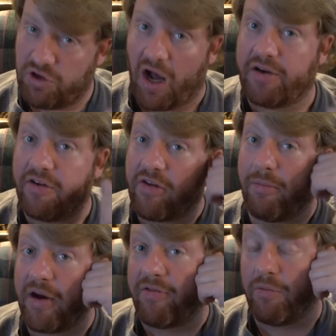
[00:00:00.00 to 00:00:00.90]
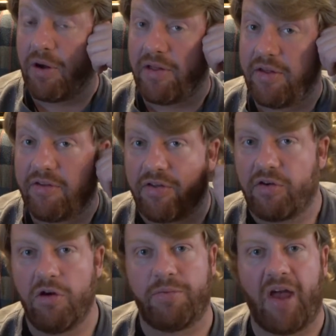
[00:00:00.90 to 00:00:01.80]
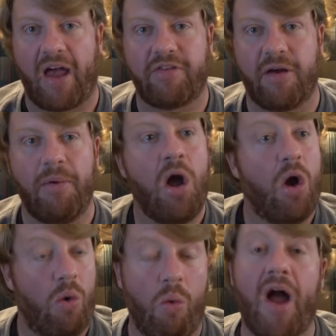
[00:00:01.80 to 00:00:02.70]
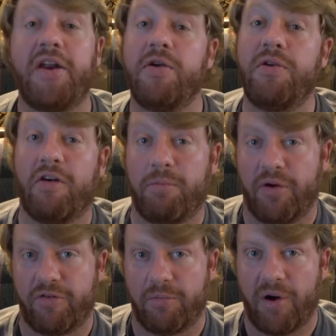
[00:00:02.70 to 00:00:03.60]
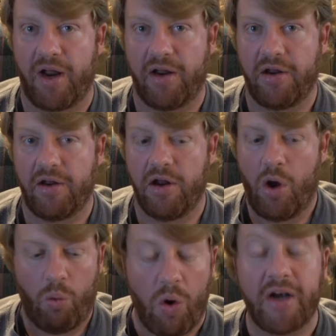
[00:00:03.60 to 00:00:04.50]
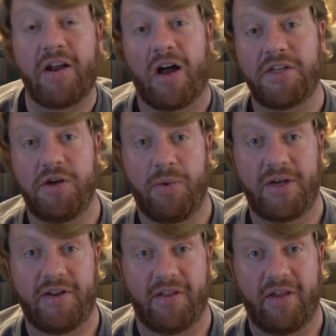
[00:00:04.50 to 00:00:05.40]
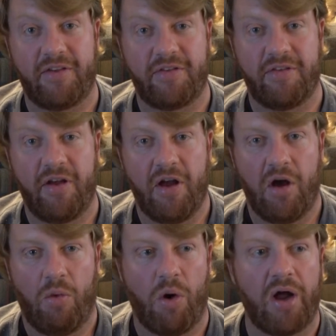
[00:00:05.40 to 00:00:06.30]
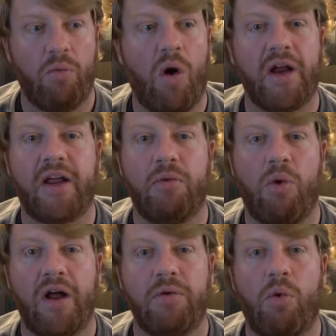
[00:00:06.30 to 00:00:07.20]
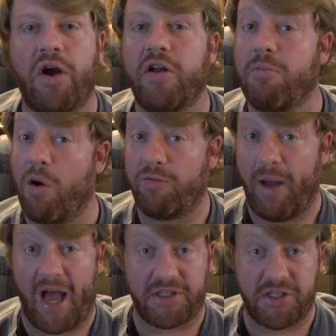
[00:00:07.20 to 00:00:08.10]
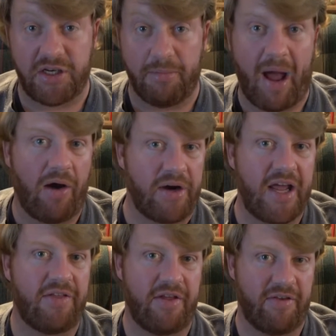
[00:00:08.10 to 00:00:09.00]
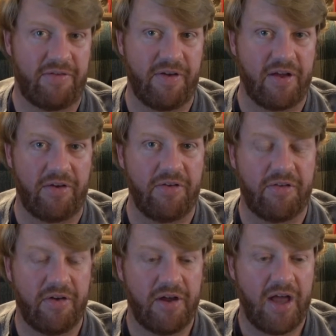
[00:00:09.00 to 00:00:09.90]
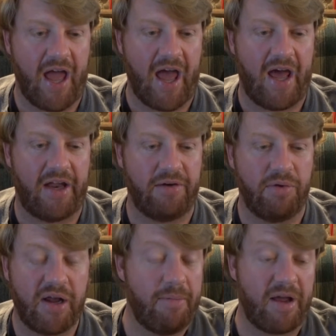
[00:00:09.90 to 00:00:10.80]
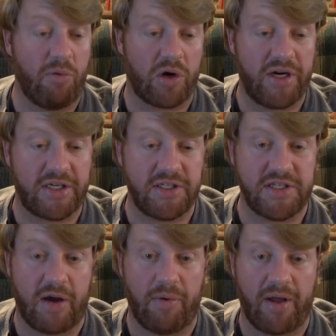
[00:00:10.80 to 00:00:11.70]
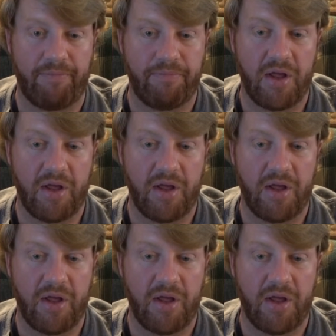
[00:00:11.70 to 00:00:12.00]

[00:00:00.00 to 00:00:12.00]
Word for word: Talk to somebody from one of these other groups. Ask them, why do you love Birds of Prey? What got you into this? What what what what are you most passionate about in these fields? and we can make more connections that way.